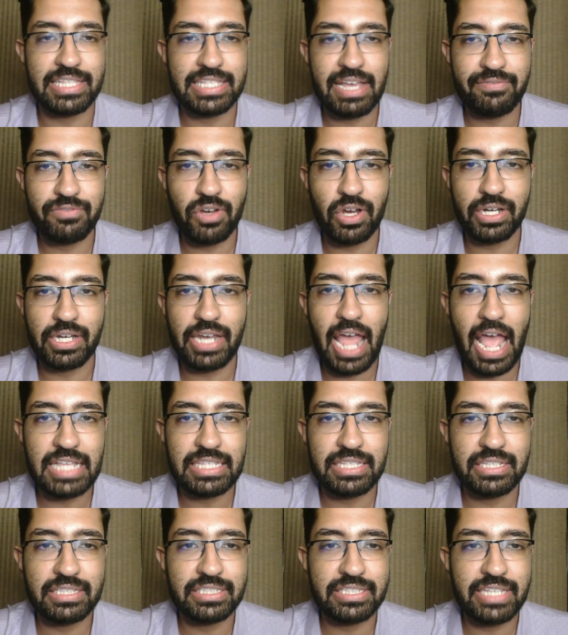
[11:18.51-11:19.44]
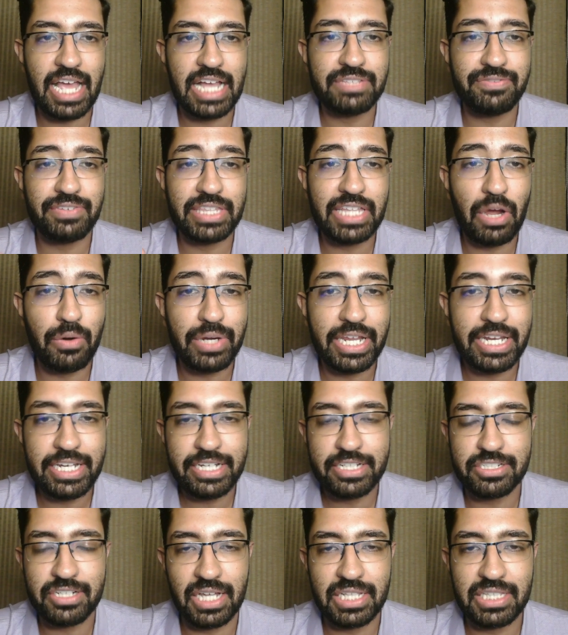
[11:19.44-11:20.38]
I've not as it stands without any
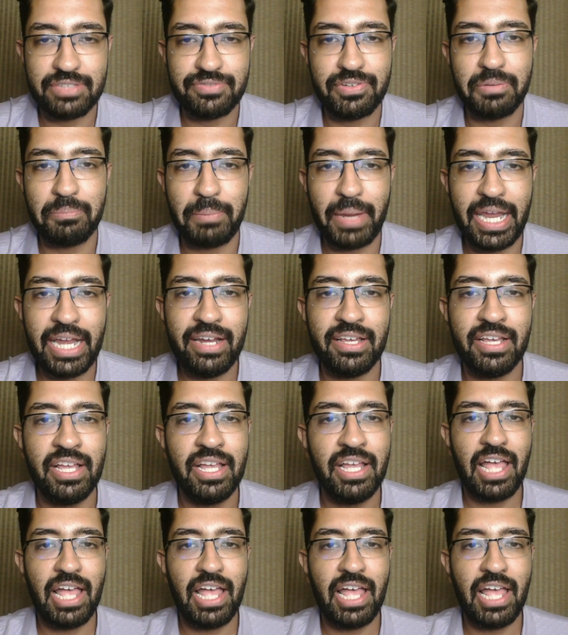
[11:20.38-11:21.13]
transfer made.